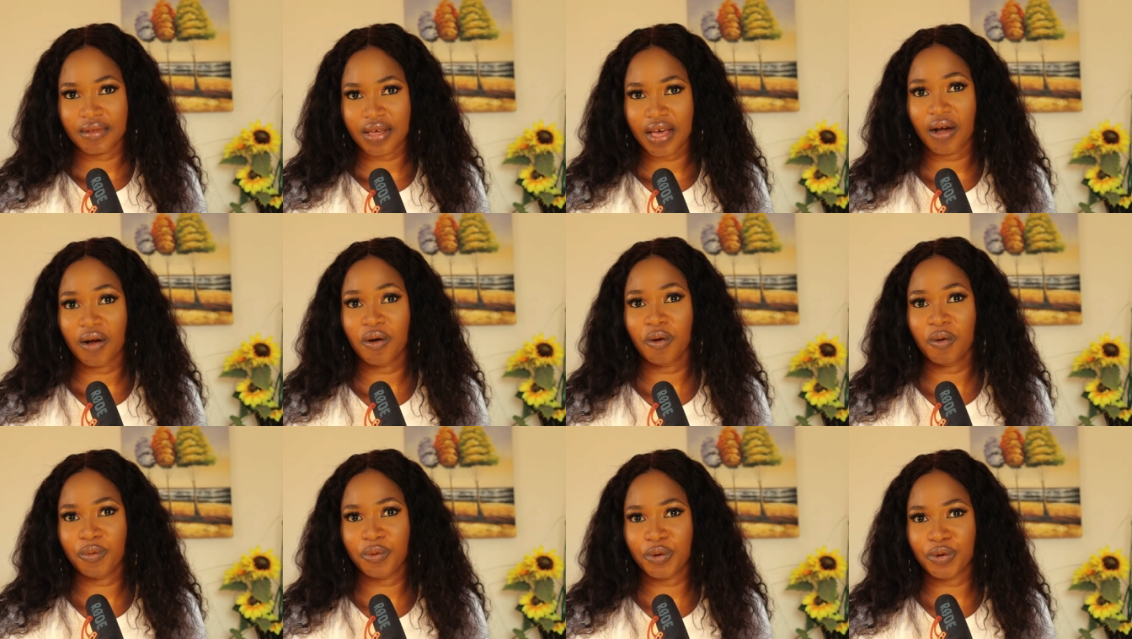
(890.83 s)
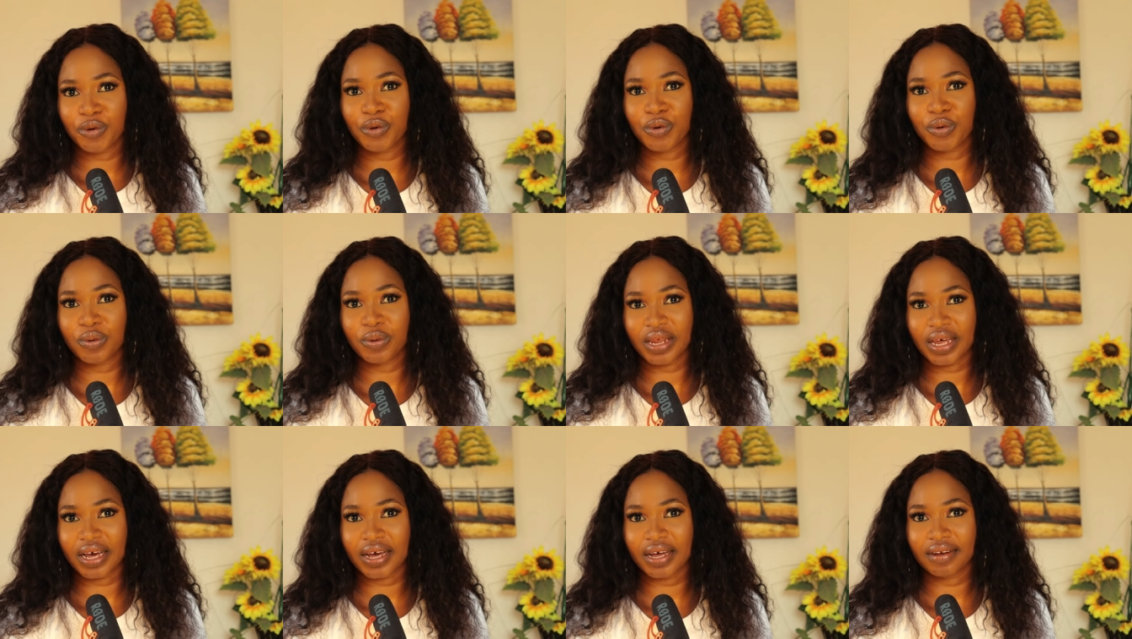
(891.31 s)
I hope you
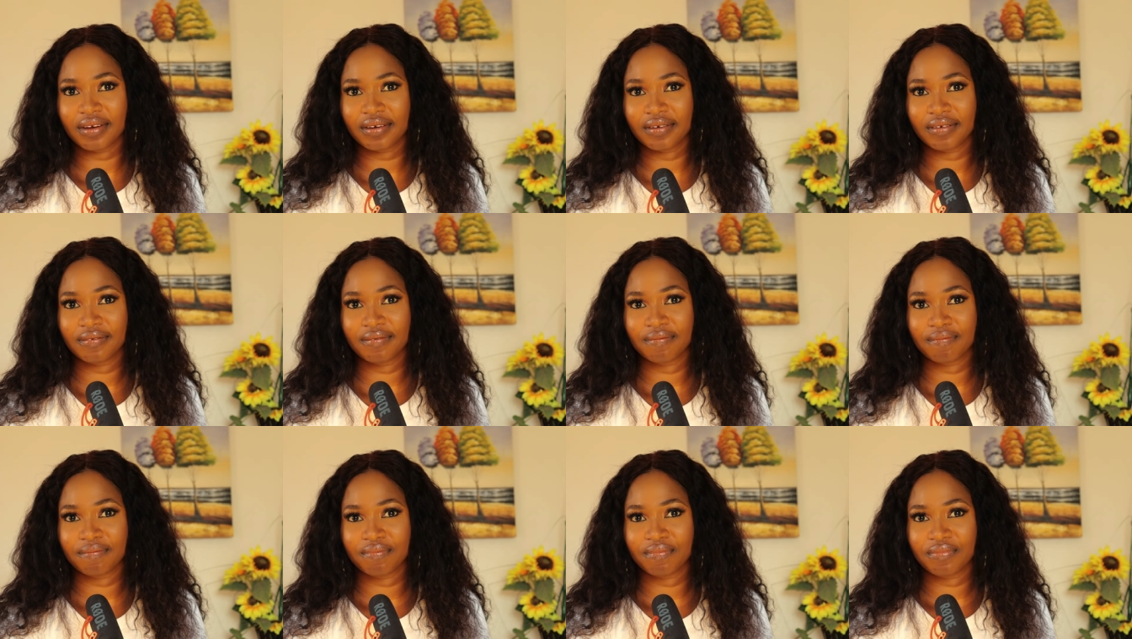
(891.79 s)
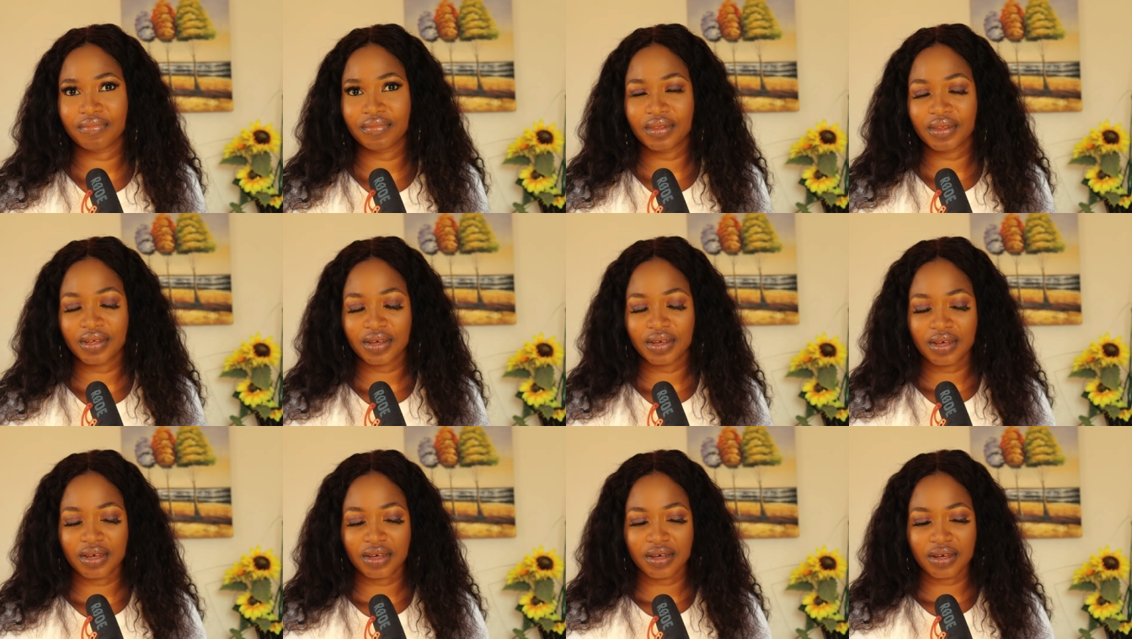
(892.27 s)
know that.
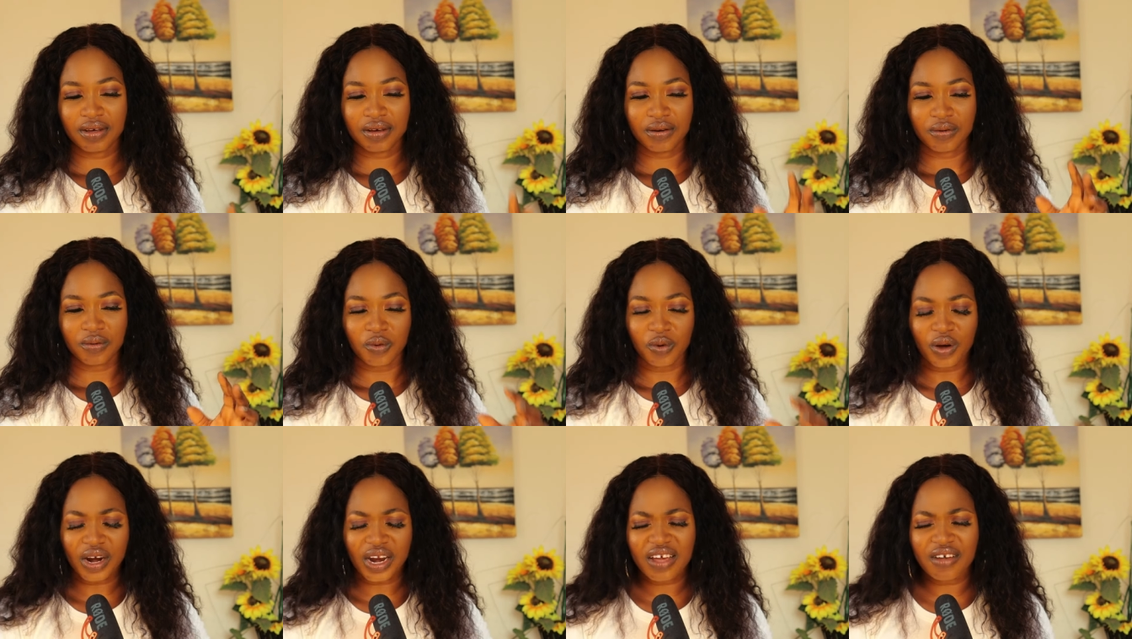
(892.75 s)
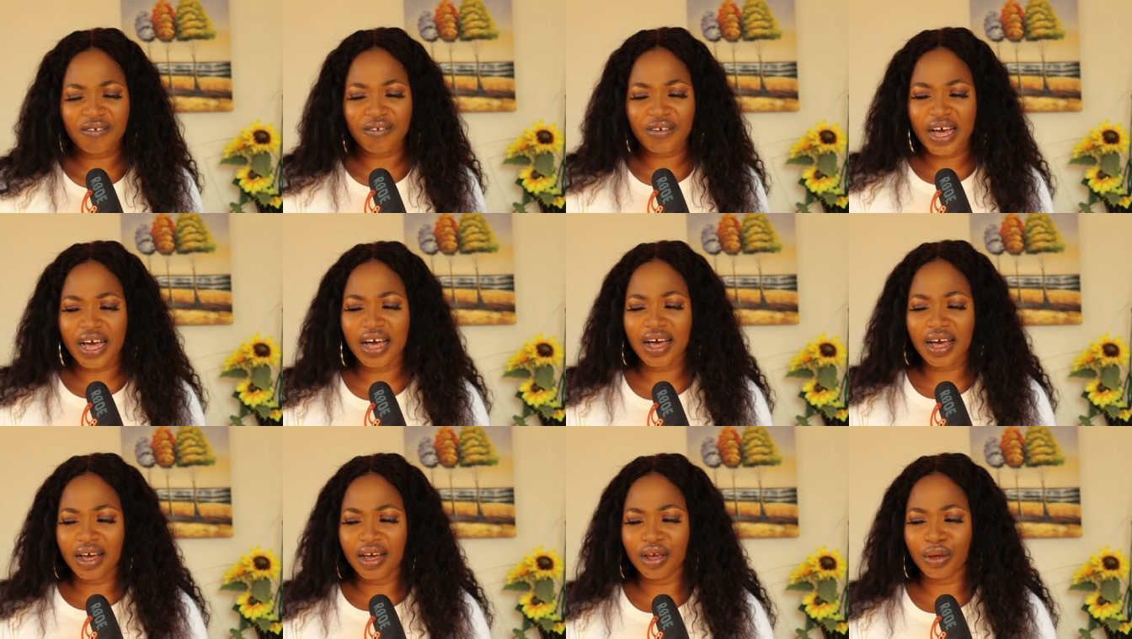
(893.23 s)

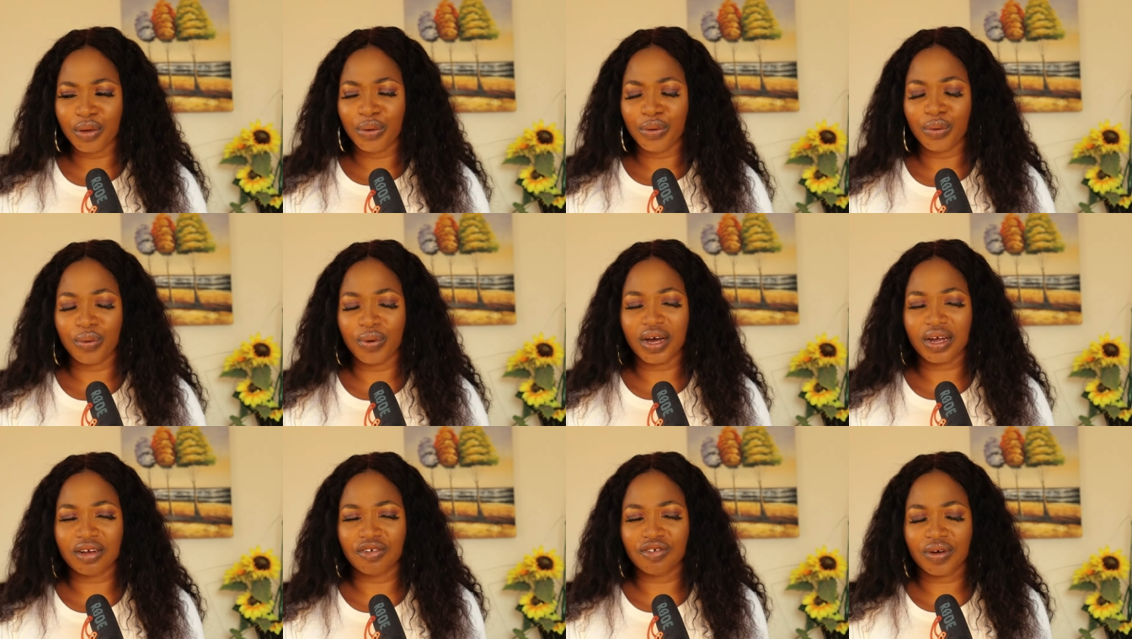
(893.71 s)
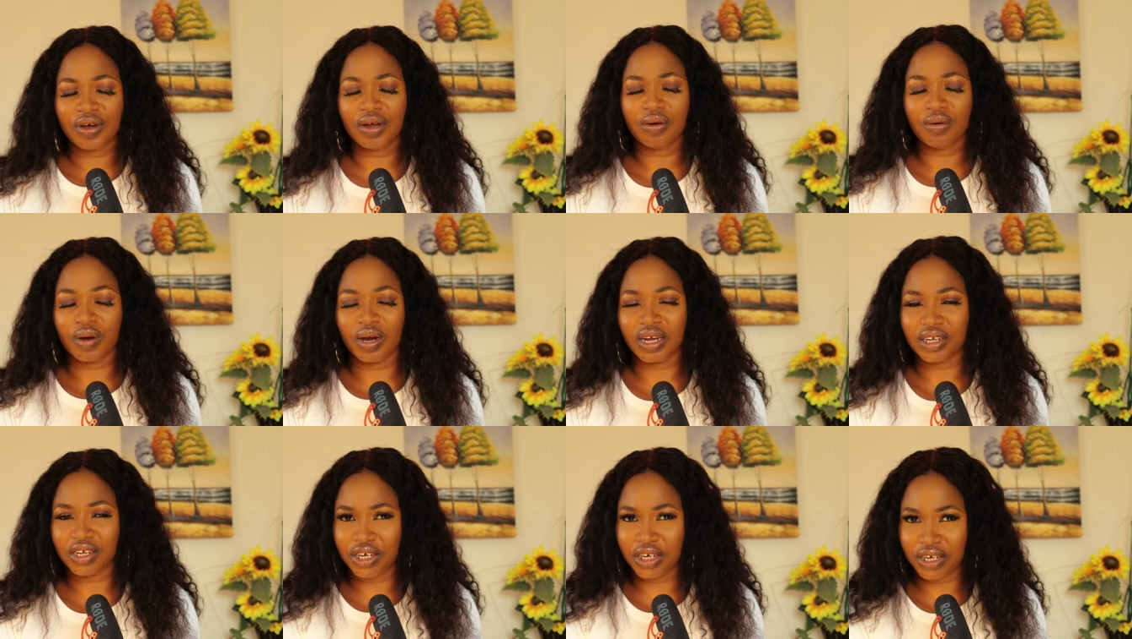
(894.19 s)
Whatever you are trying
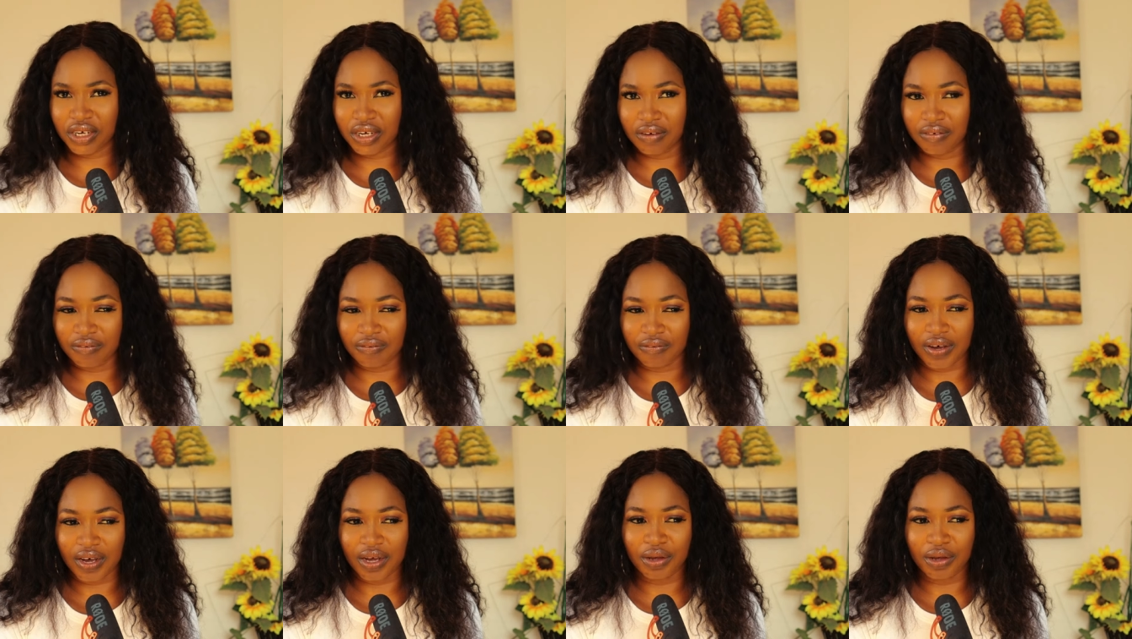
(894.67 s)
to achieve,